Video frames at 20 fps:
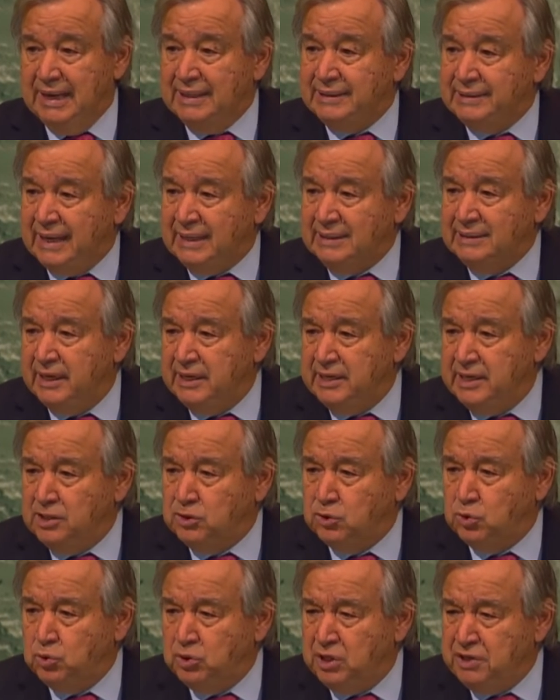And then they
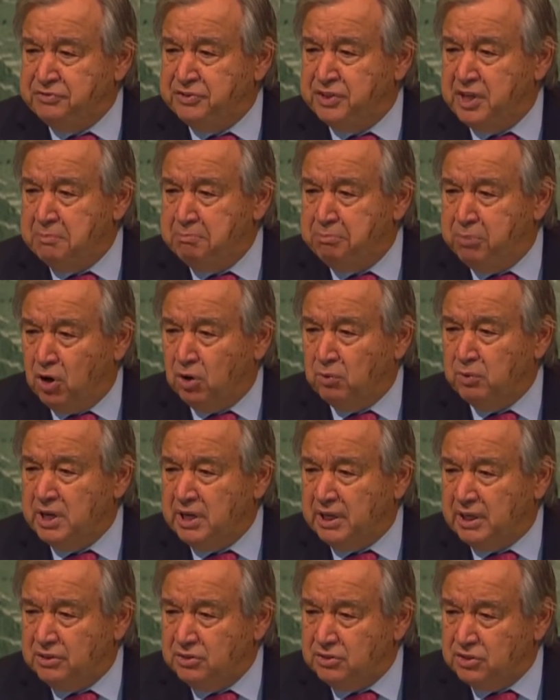need to lift their
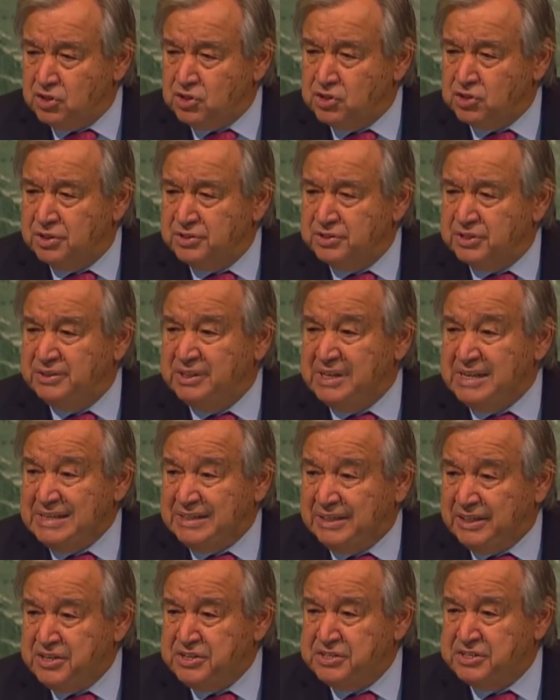borrowing conditions and
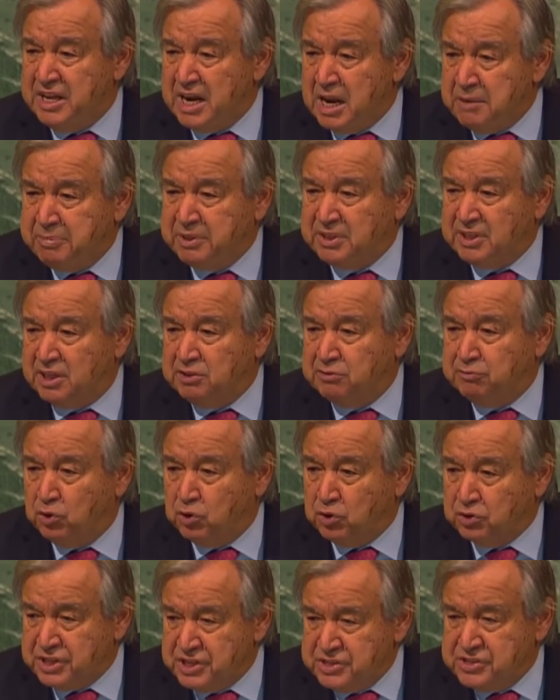increase their appetite
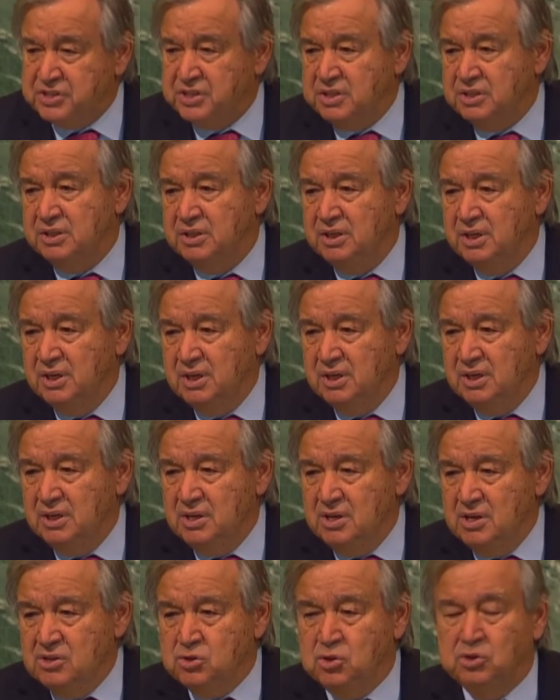for risk
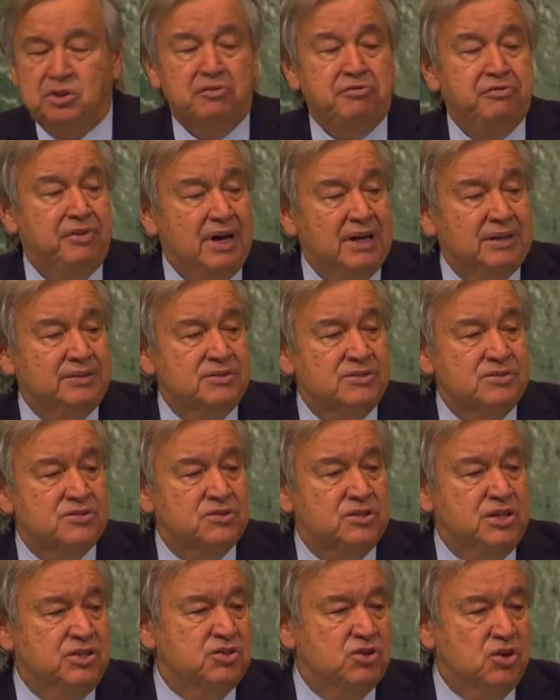so the
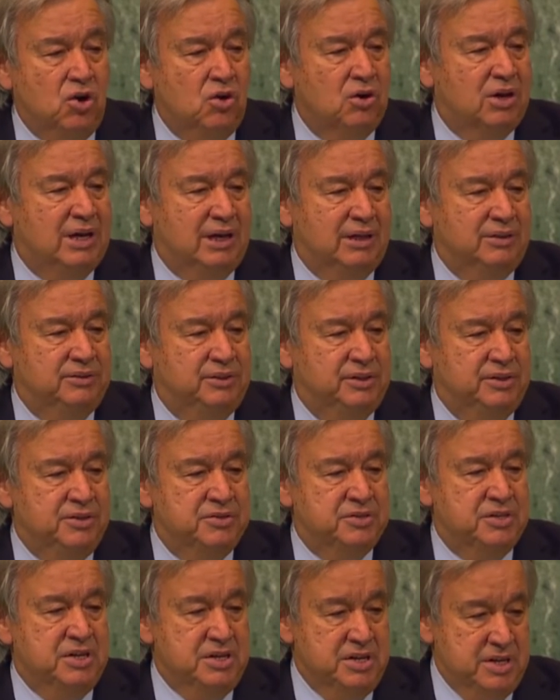funds reach all
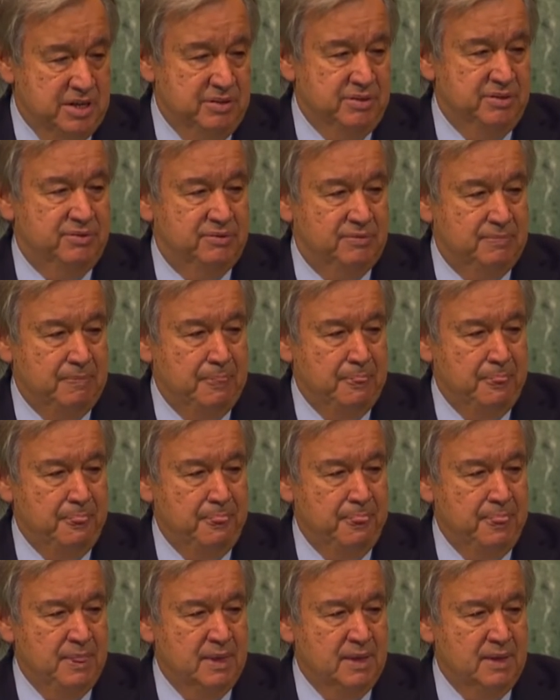countries in need.
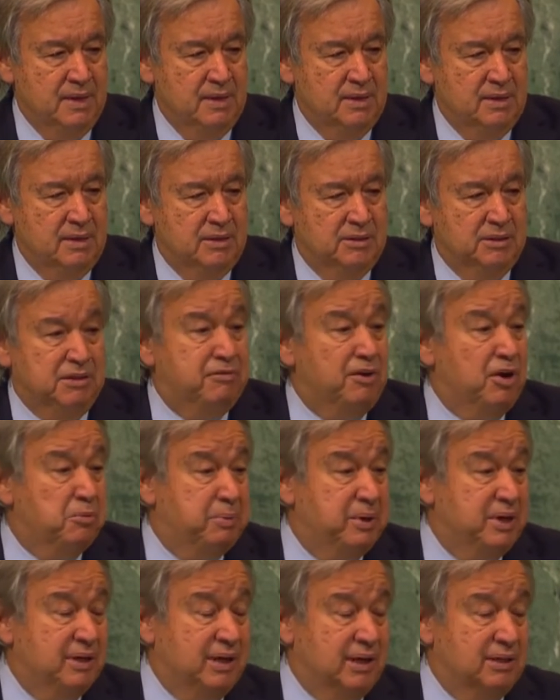
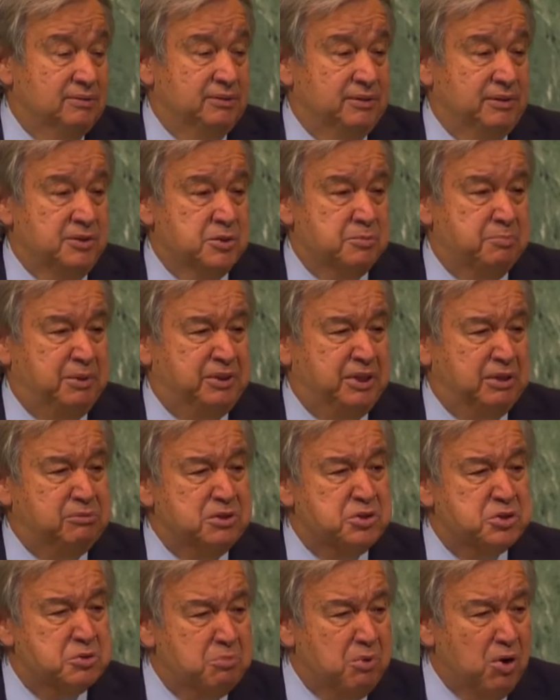Developing countries,
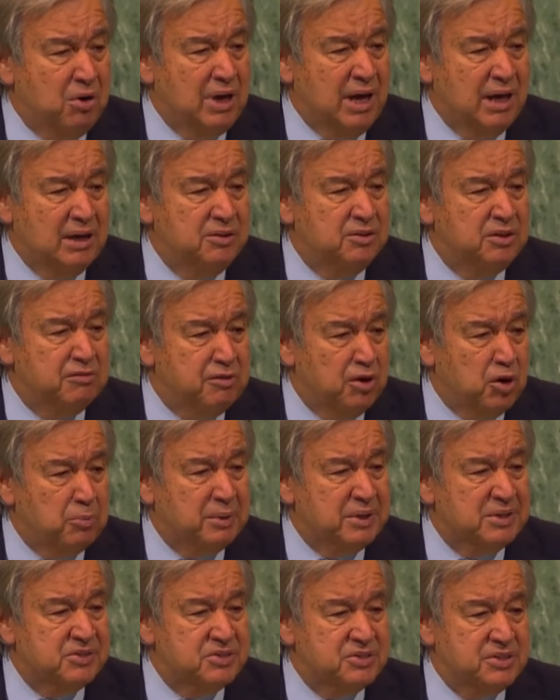particularly small island
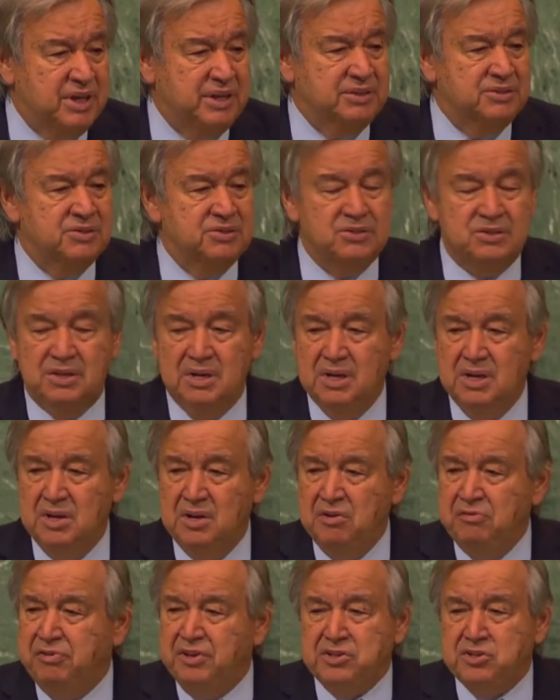developing states,
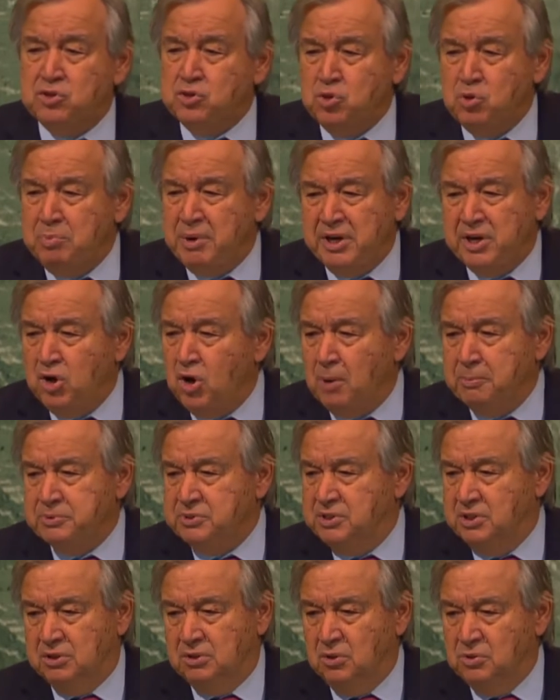face too many
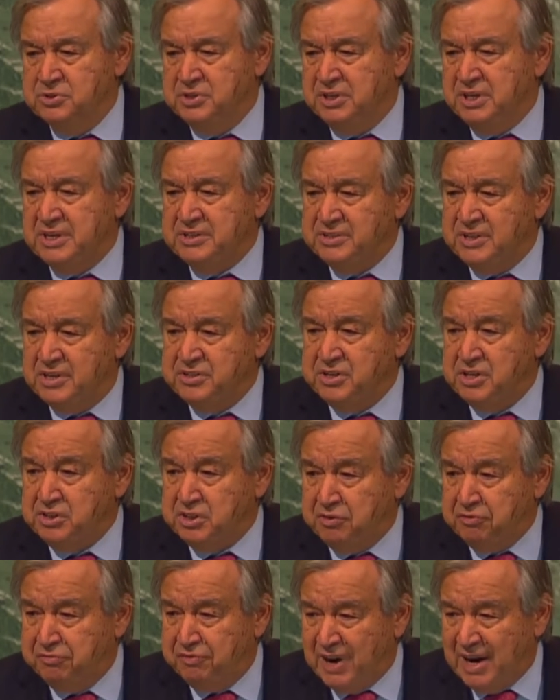obstacles in
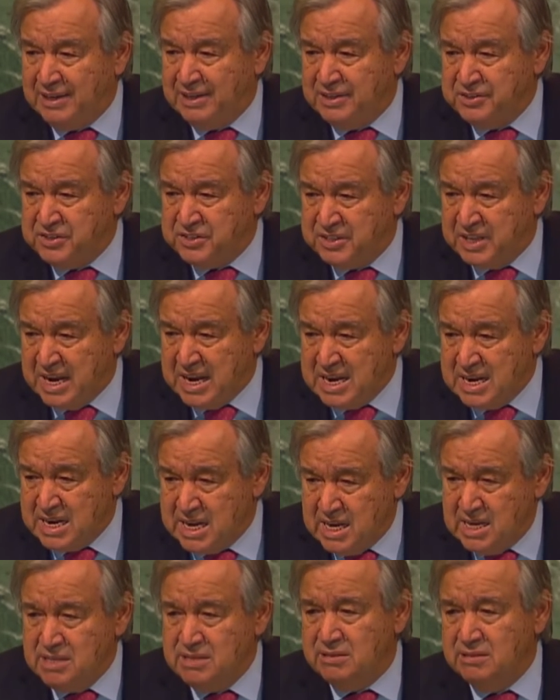accessing the finance they
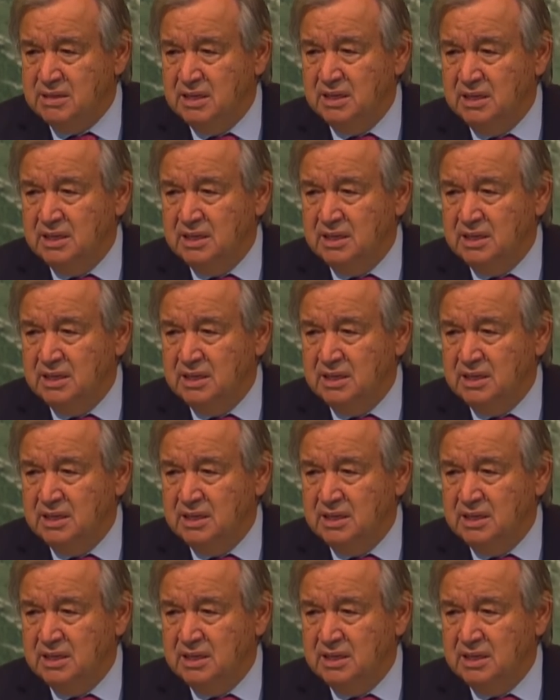need